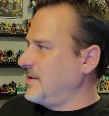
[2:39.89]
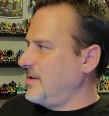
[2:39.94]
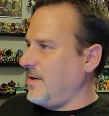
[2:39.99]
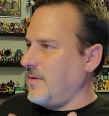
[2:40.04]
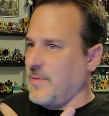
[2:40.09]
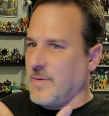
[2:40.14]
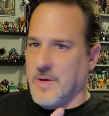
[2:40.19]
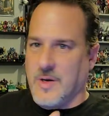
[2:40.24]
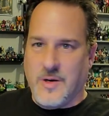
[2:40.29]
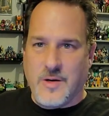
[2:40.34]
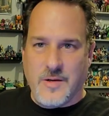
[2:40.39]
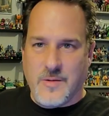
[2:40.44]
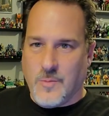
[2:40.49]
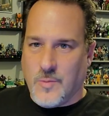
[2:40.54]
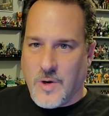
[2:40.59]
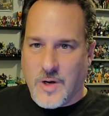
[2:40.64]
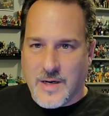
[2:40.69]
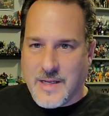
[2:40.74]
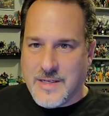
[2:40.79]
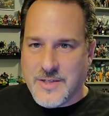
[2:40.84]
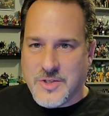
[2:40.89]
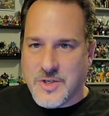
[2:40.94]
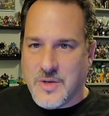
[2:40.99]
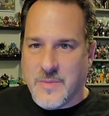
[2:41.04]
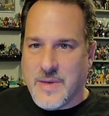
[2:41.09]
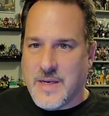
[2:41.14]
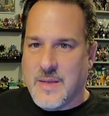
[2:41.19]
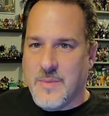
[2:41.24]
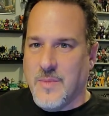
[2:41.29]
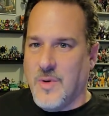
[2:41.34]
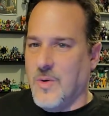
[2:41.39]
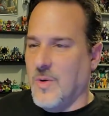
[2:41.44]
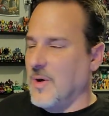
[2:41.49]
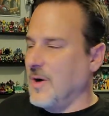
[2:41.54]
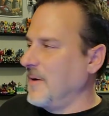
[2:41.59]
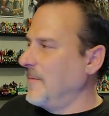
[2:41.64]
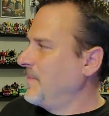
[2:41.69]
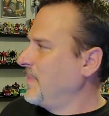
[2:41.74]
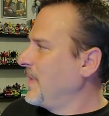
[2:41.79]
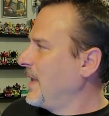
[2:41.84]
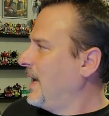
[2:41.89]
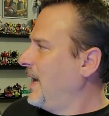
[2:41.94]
You know, we weren't into them anymore,